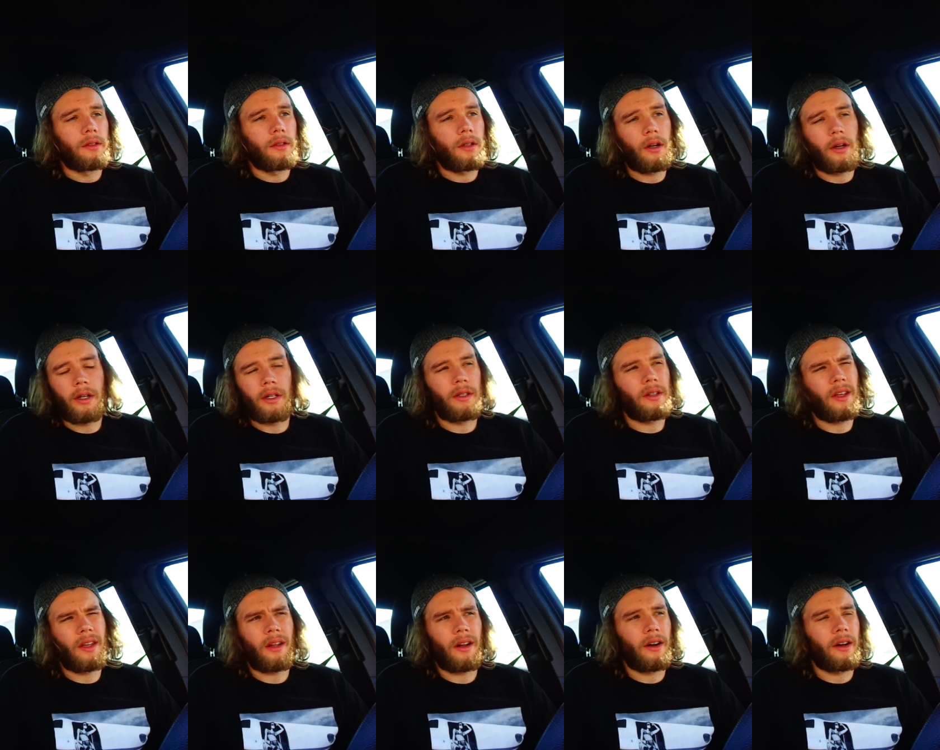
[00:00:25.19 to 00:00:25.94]
already,
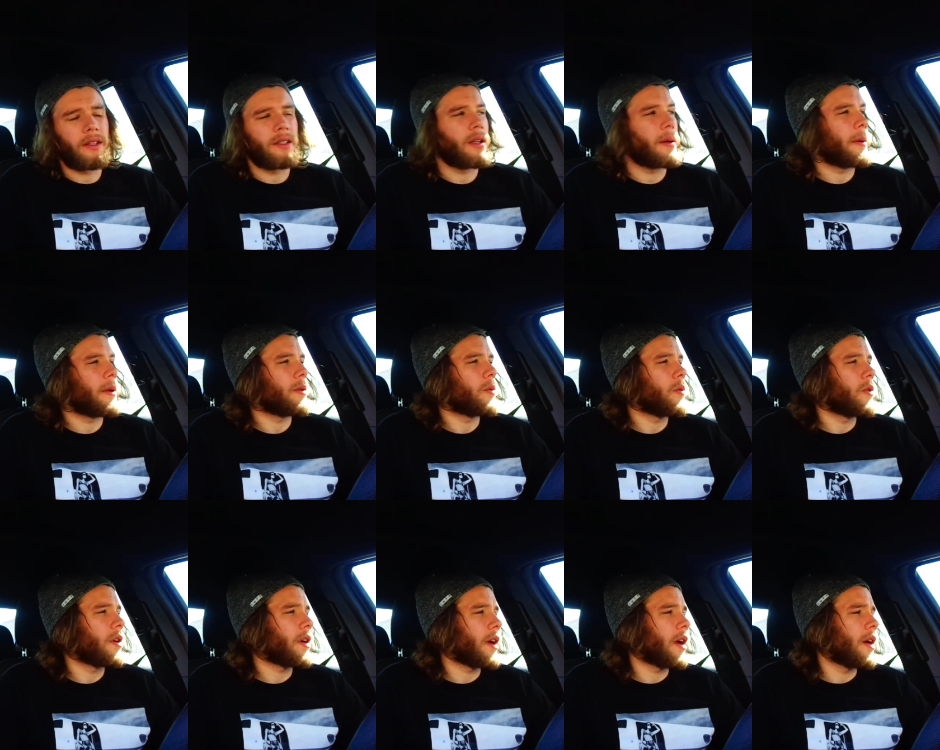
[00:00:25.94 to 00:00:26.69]
already said about the
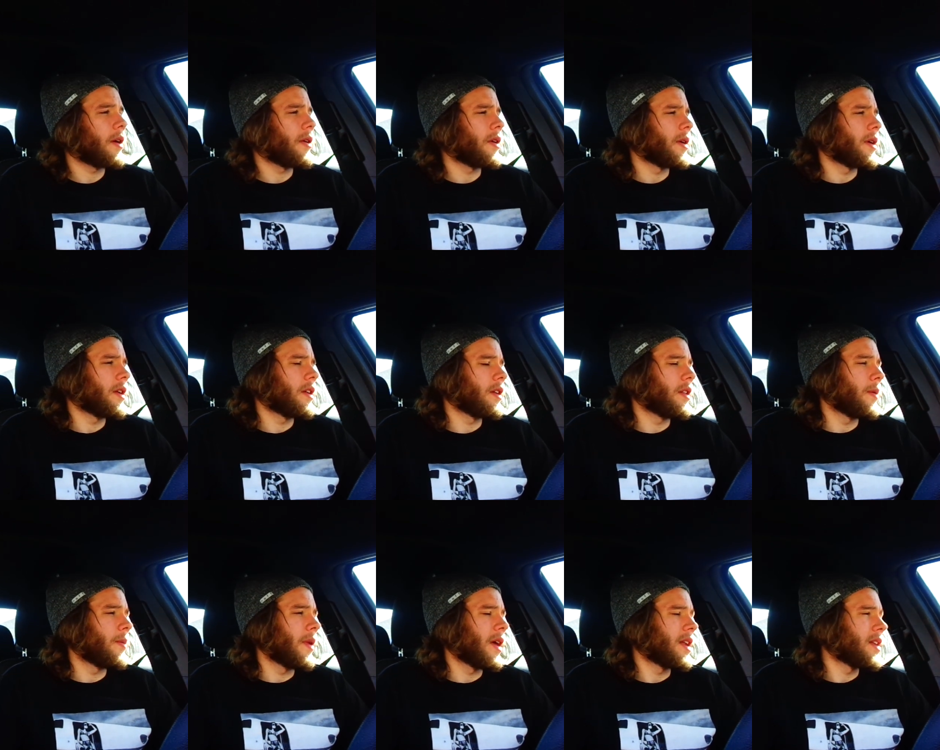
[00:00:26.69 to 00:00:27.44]
workout, already
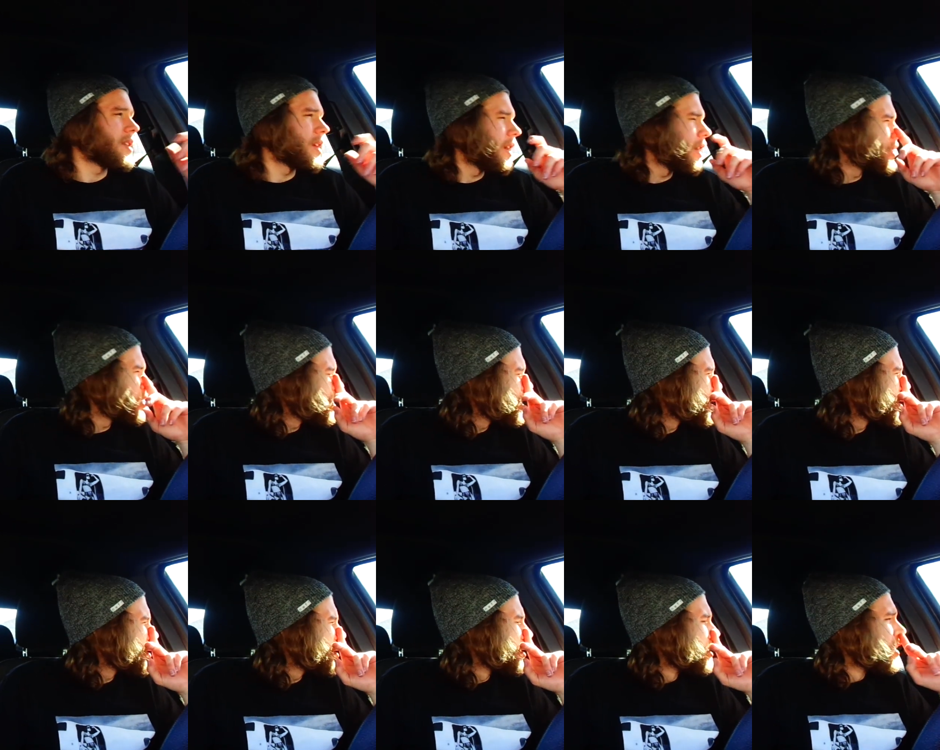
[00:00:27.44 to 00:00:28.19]
did the
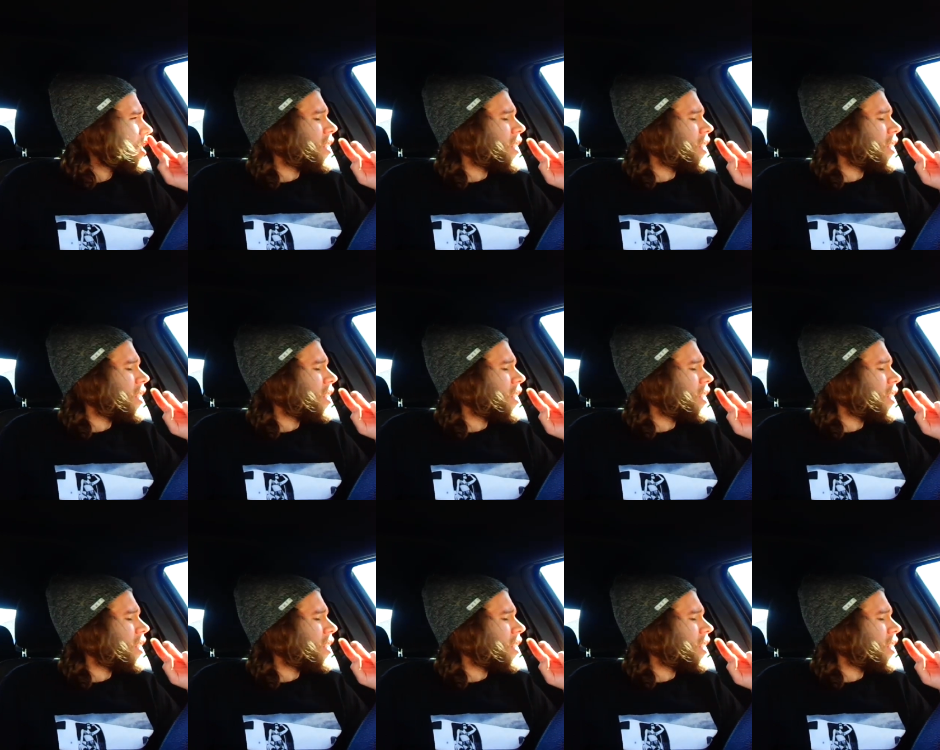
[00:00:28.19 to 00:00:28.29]
meditation.